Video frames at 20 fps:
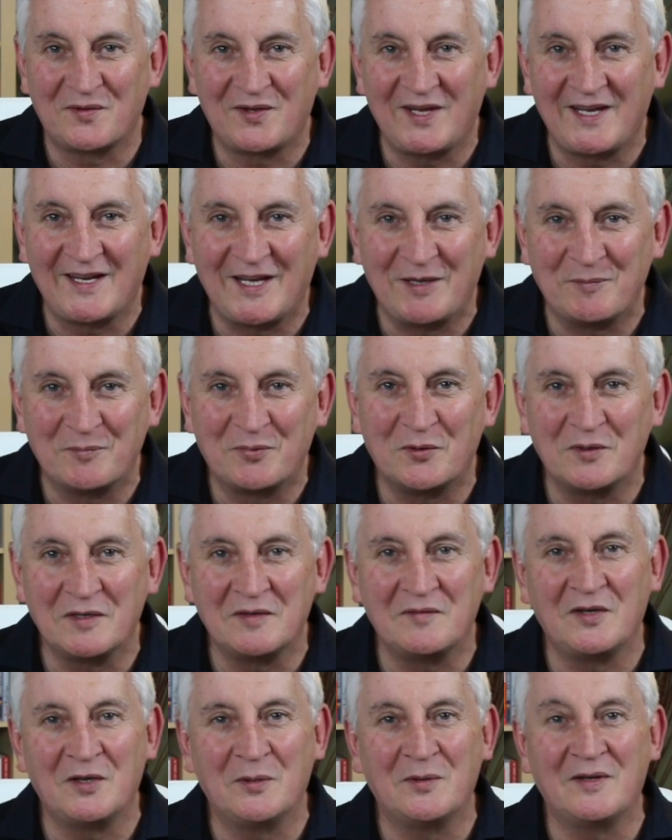thinking point
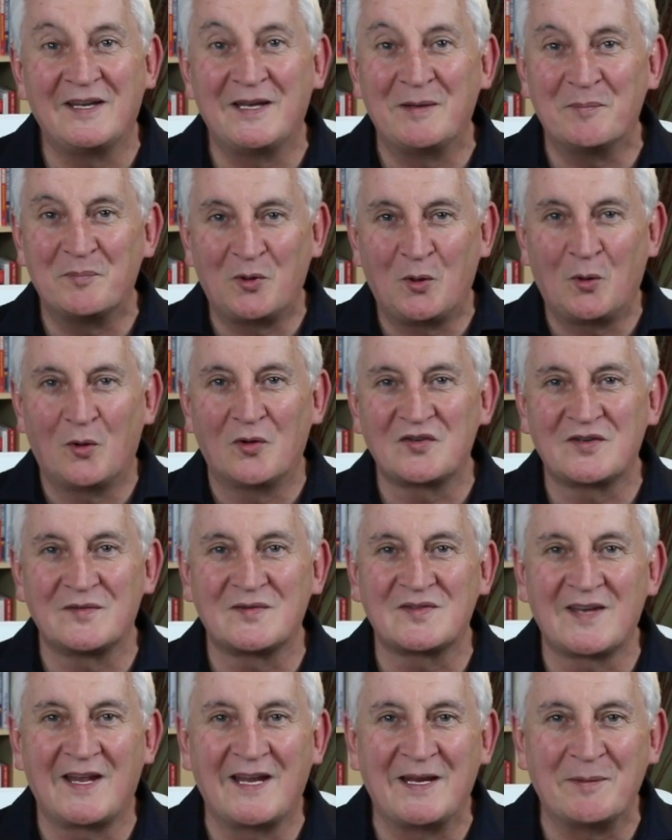of view, and the importance of
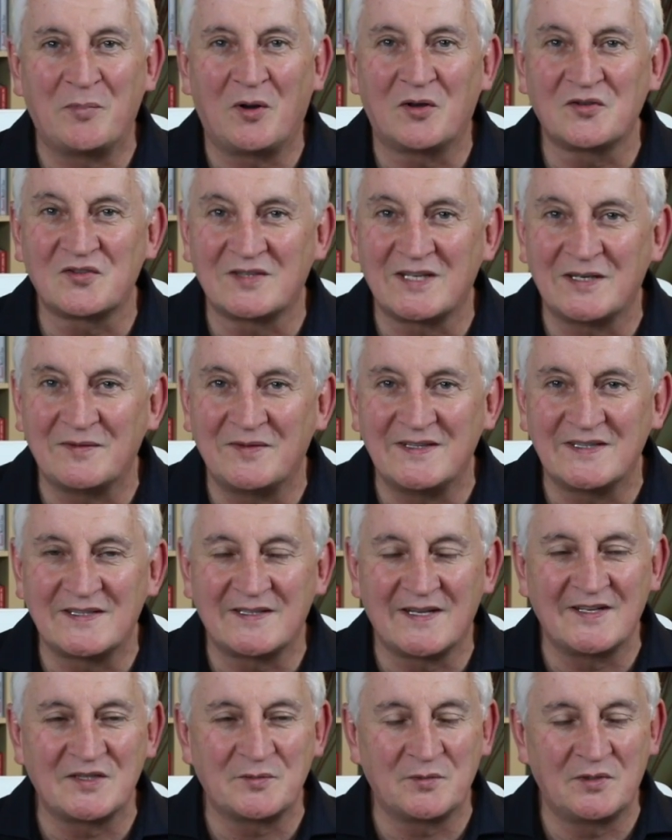staying positive in
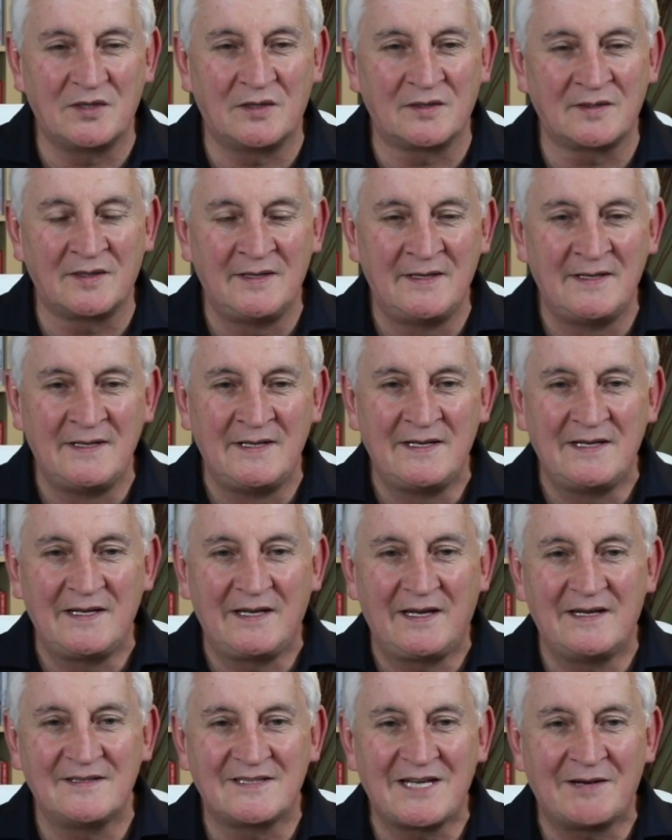today's world,
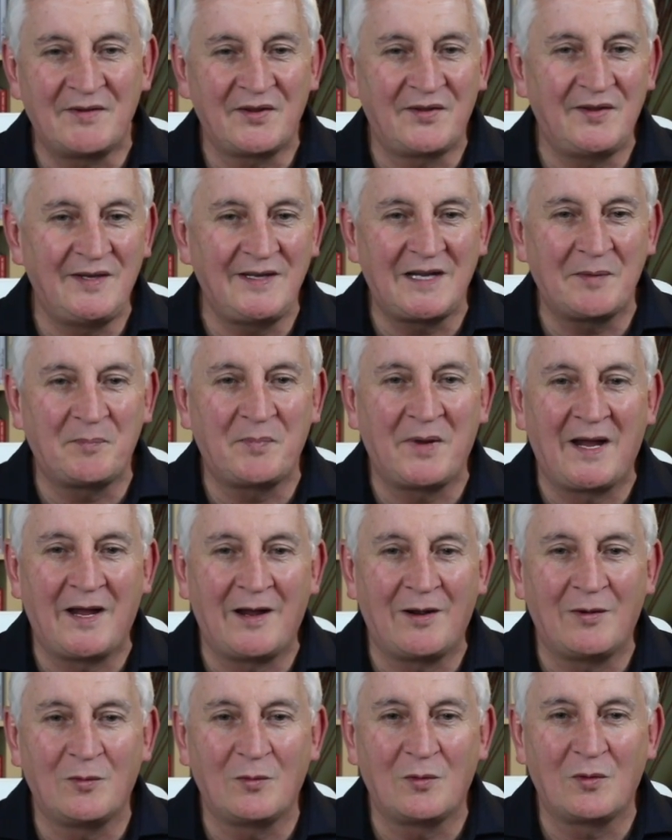is have a think
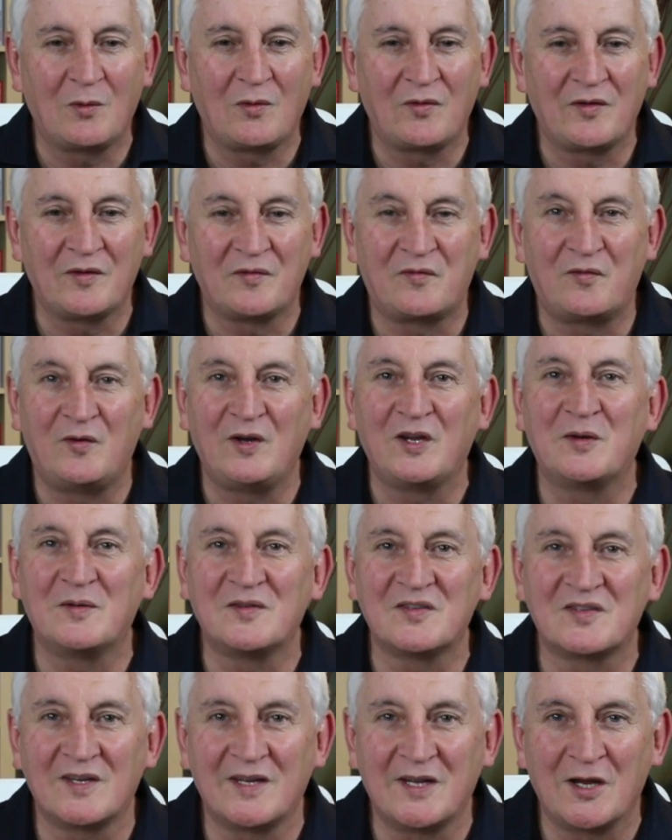about the
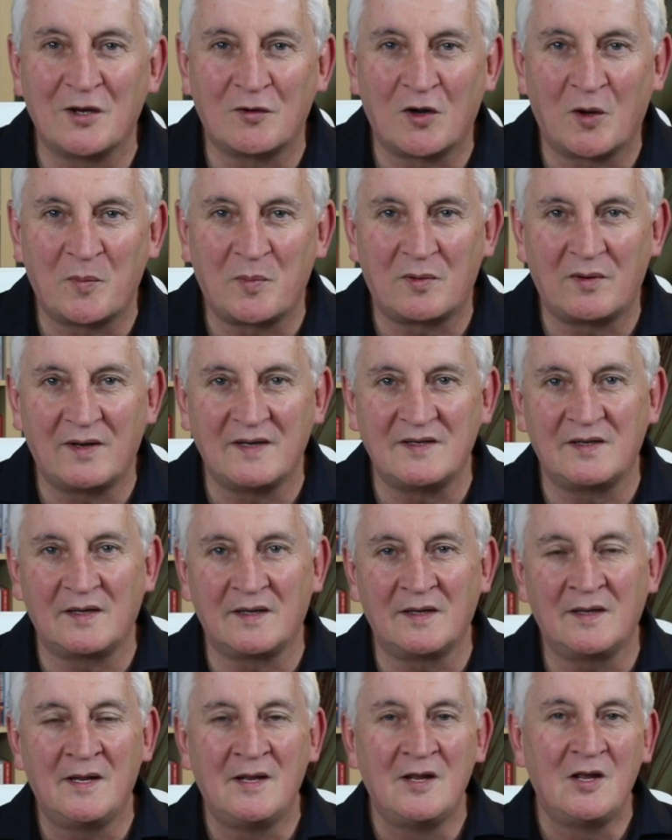frequency you're
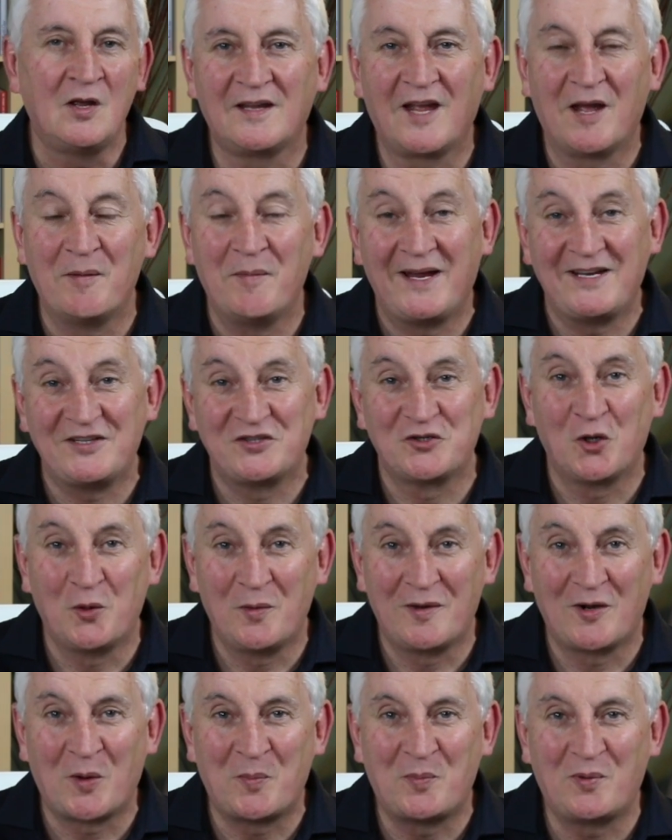operating and make sure
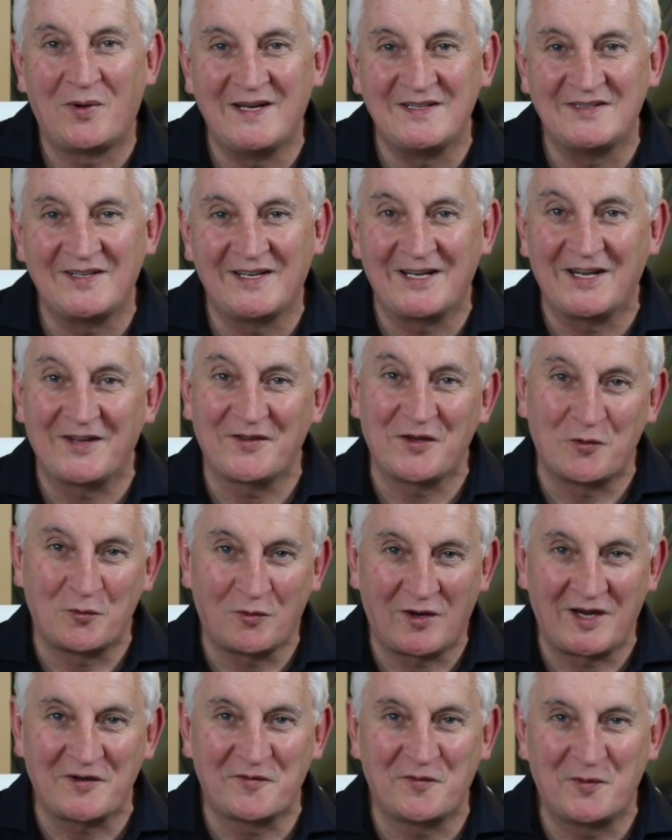we're operating at the
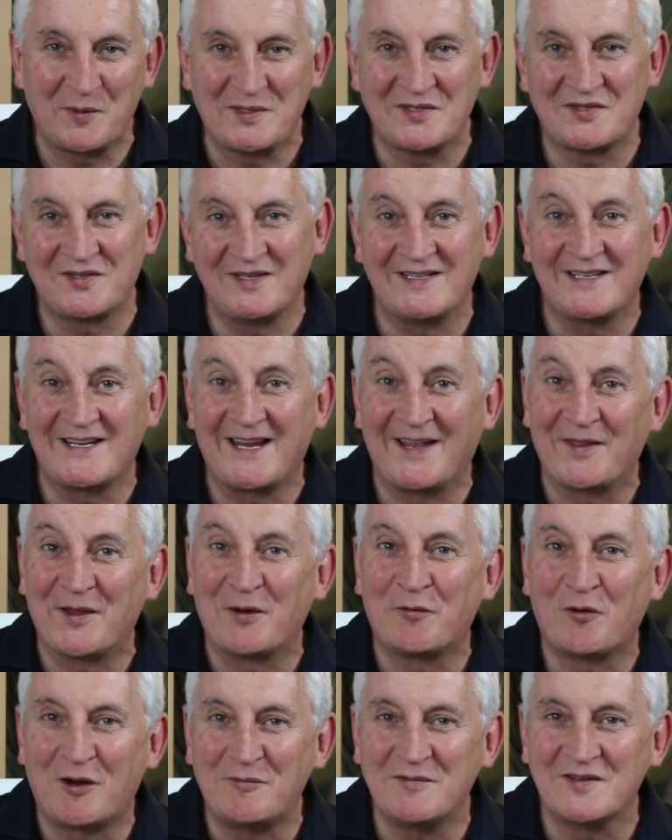right frequency to get the
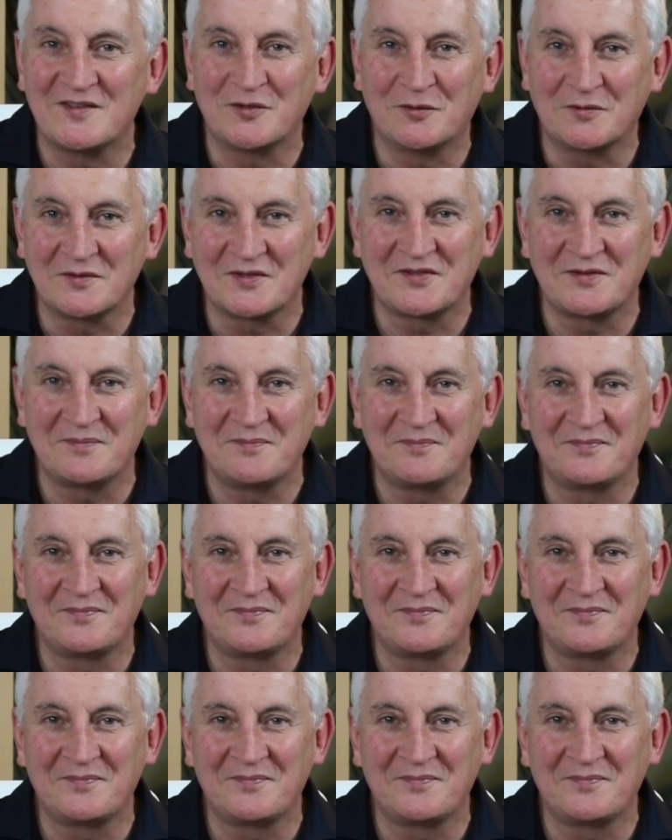right results.